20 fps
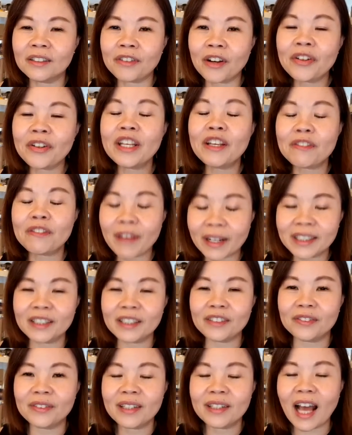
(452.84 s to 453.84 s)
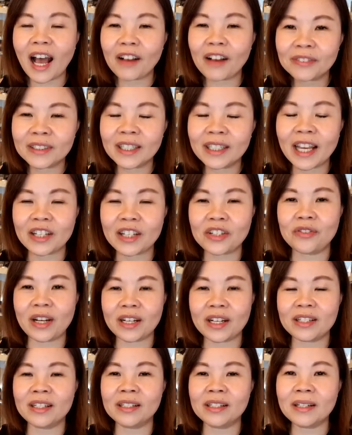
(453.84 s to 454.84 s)
very effective after
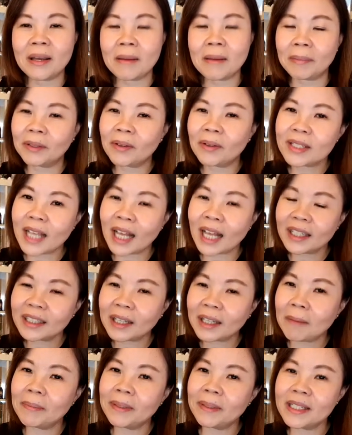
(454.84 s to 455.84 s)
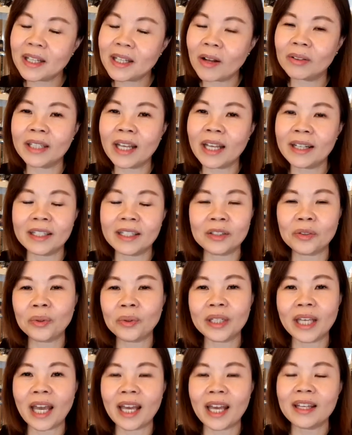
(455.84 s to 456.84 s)
extraction. Because other companies out there, they
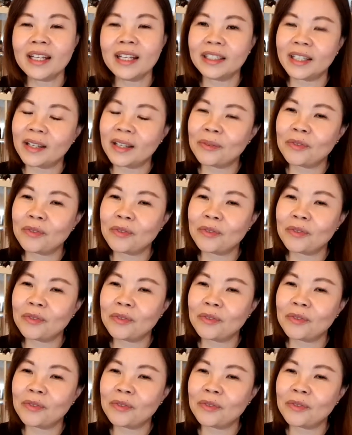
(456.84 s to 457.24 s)
don't care.